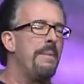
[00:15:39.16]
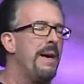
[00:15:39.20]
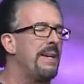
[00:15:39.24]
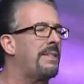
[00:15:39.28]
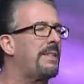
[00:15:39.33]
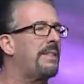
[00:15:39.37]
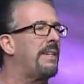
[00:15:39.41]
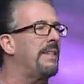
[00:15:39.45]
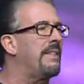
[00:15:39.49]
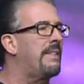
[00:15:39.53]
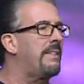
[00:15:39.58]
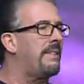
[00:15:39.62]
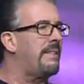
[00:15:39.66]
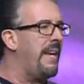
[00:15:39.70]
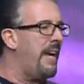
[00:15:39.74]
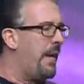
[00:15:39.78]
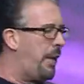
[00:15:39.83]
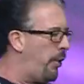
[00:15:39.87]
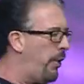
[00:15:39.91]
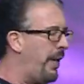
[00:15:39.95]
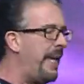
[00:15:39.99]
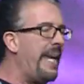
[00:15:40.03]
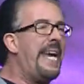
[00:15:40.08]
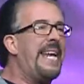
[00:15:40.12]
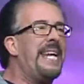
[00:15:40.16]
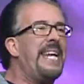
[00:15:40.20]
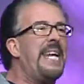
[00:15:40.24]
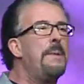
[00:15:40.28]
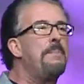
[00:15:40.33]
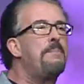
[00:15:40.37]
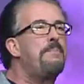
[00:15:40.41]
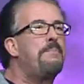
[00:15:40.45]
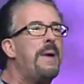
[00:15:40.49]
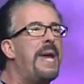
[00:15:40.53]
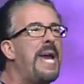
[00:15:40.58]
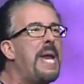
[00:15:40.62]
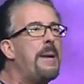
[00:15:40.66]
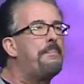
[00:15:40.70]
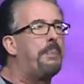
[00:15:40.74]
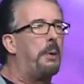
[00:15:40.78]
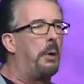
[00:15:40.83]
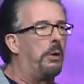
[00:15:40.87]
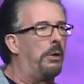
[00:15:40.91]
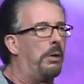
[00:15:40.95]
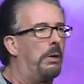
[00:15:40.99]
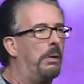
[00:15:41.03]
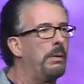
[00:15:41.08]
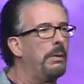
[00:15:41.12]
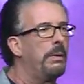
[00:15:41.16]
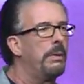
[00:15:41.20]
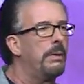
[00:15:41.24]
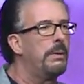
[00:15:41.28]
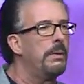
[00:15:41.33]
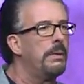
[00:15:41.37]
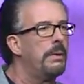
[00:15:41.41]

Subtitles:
we must consider eating people."